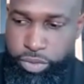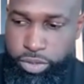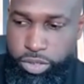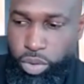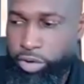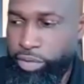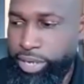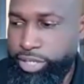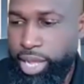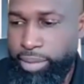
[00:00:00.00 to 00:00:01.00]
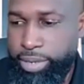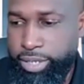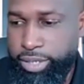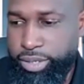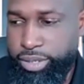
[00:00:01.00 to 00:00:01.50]
So a great job
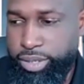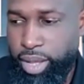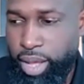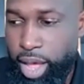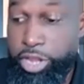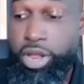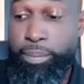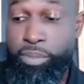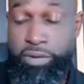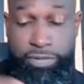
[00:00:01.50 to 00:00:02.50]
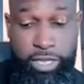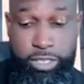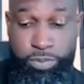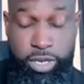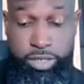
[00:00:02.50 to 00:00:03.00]
is a number of things,
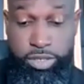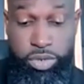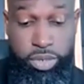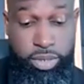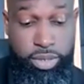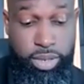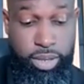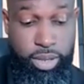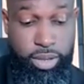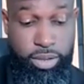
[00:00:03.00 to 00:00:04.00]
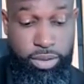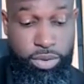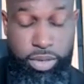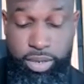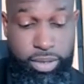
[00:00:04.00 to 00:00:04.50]
because
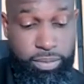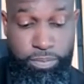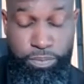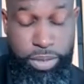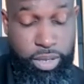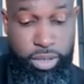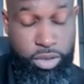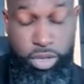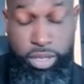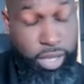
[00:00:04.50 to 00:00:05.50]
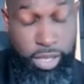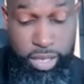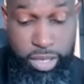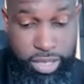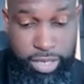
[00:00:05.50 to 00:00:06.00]
you can
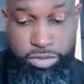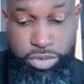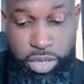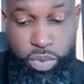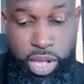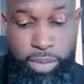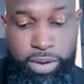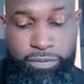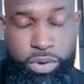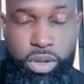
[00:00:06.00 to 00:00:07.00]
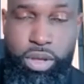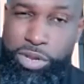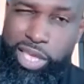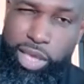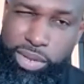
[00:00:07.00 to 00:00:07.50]
clean things really well, but if you don't
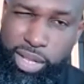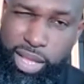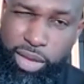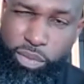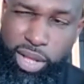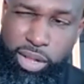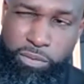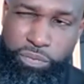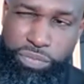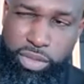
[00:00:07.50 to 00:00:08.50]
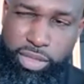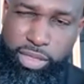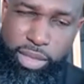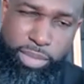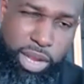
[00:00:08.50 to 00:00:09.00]
communicate with the client well,
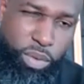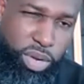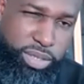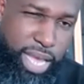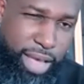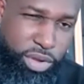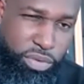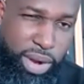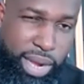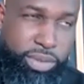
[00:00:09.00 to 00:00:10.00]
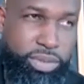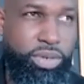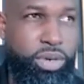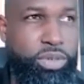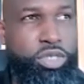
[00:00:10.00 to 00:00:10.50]
they may not want to have you around, you
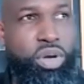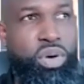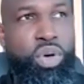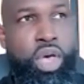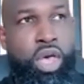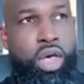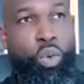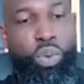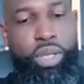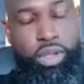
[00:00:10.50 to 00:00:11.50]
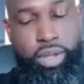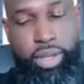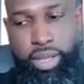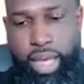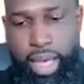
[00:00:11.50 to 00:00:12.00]
know? So we look at